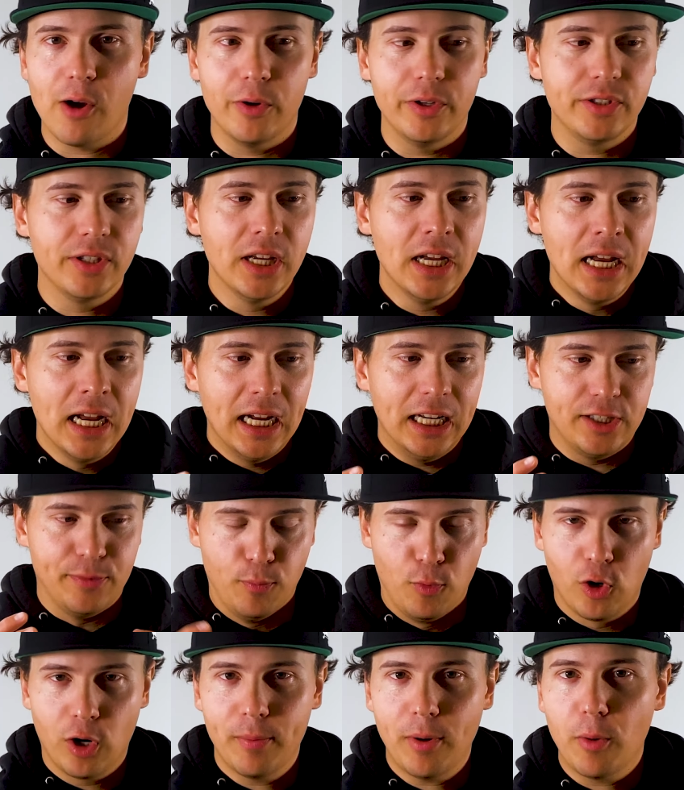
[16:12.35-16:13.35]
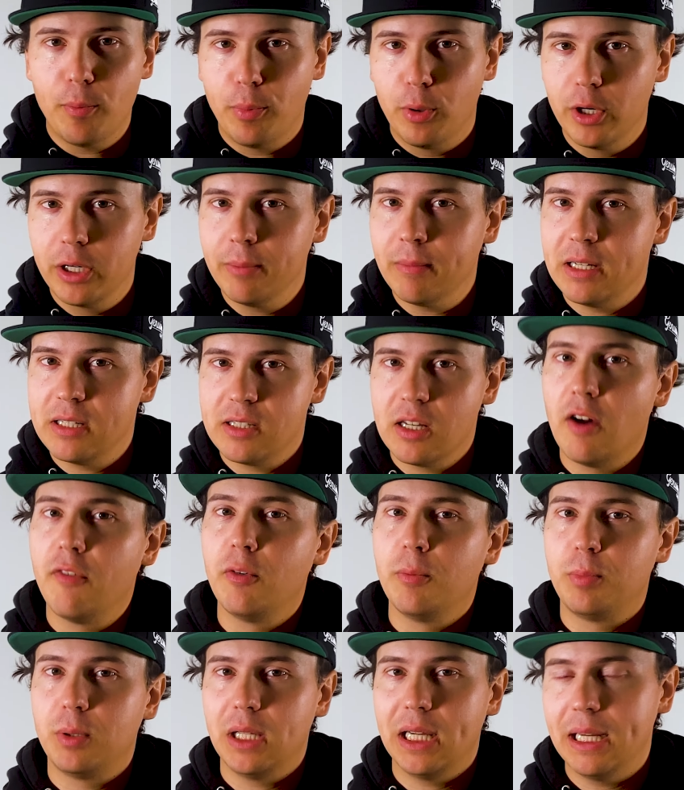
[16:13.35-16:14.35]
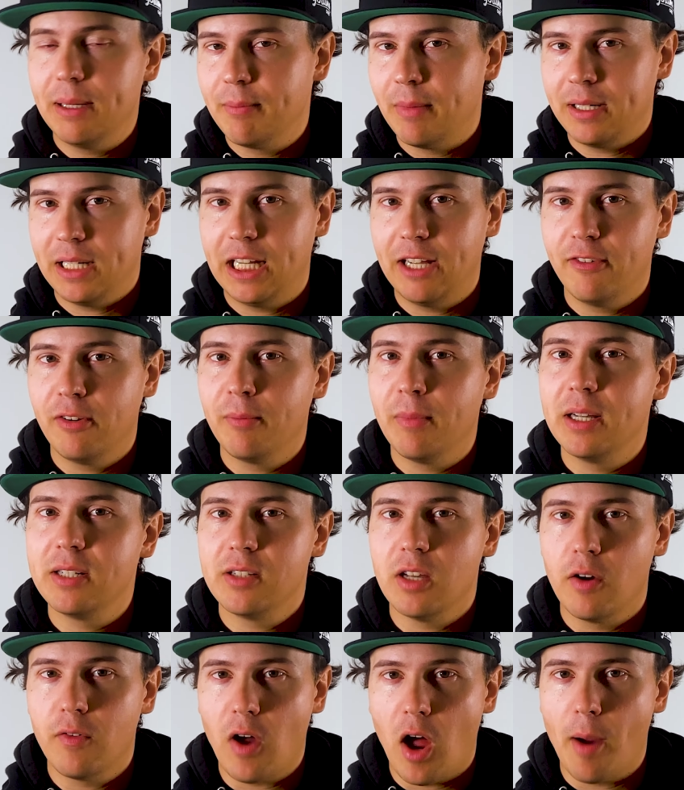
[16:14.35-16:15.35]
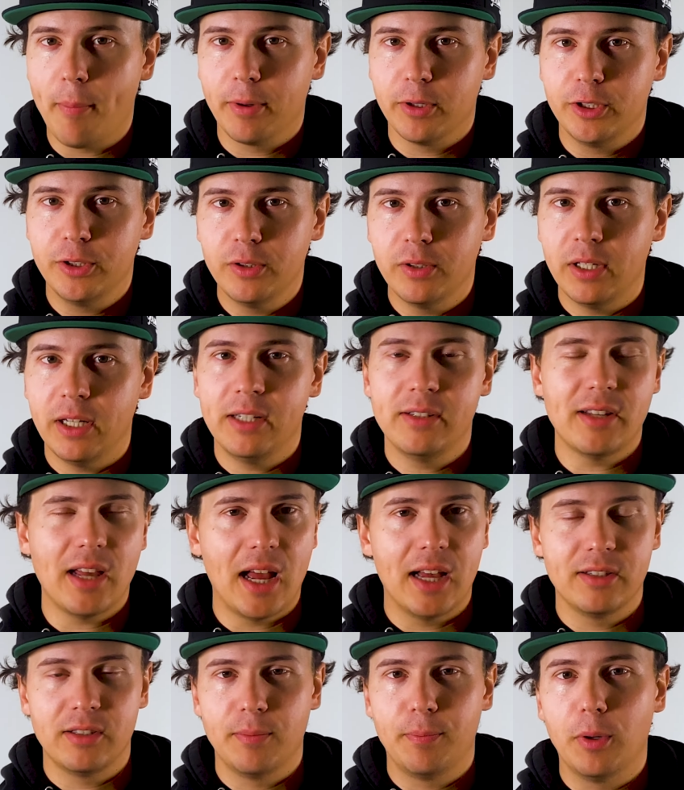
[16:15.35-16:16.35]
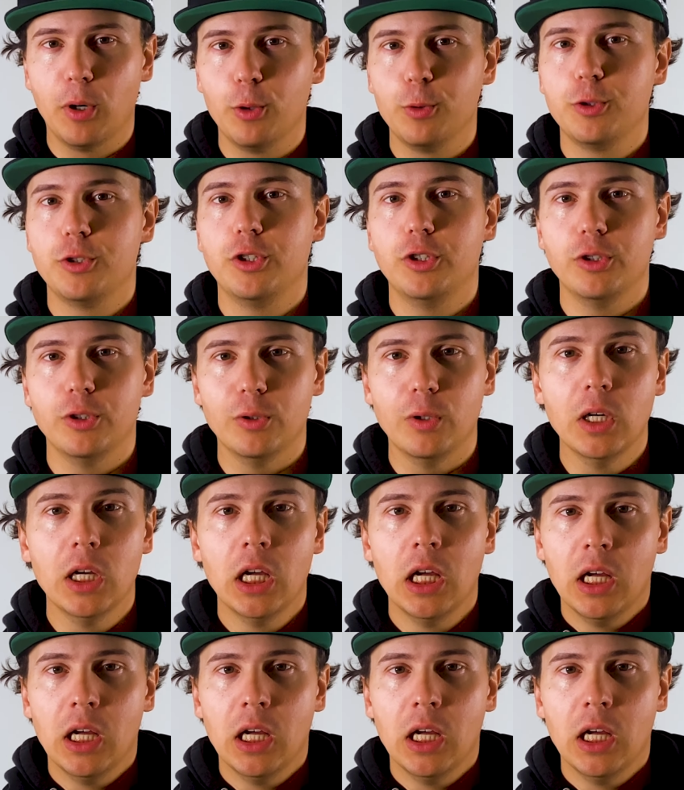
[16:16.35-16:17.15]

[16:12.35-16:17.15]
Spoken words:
Is it's more about putting myself in play and giving myself opportunities, as opposed to